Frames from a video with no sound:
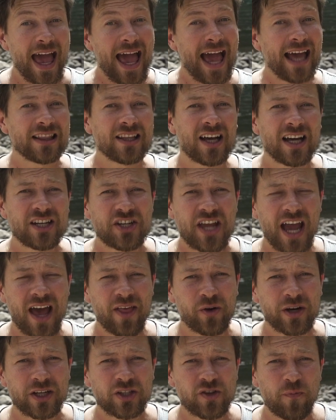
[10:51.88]
At large
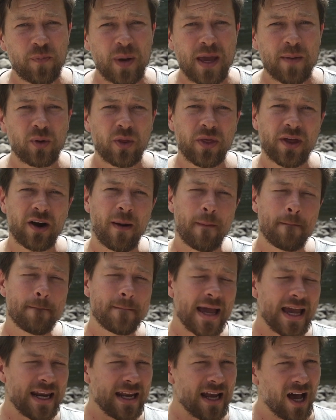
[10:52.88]
gatherings of people, there are
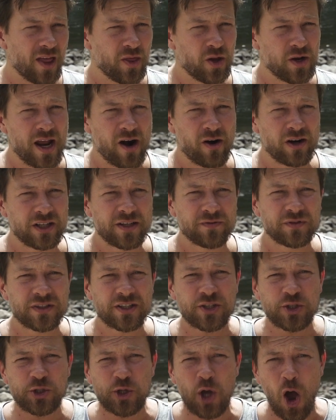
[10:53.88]
many other narratives,
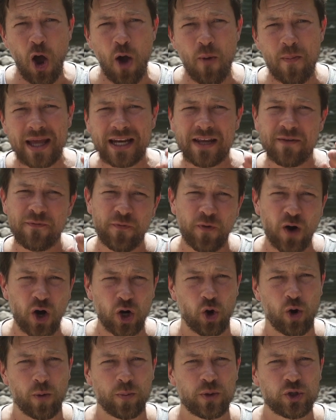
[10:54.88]
so many
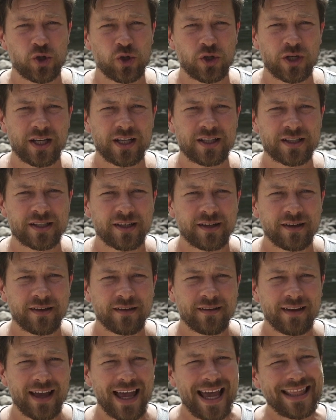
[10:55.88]
photo opportunities,
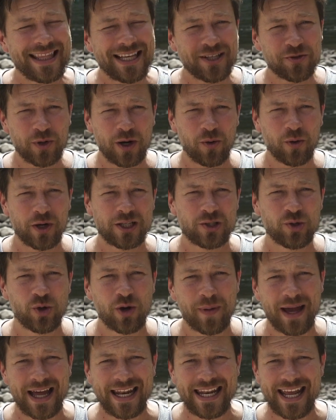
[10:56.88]
and that's what I want to talk
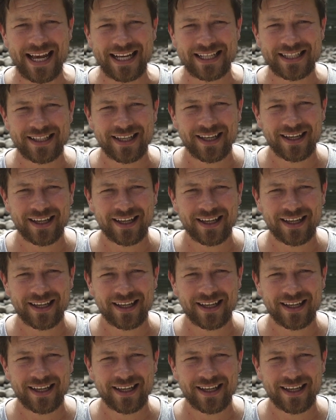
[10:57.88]
about next.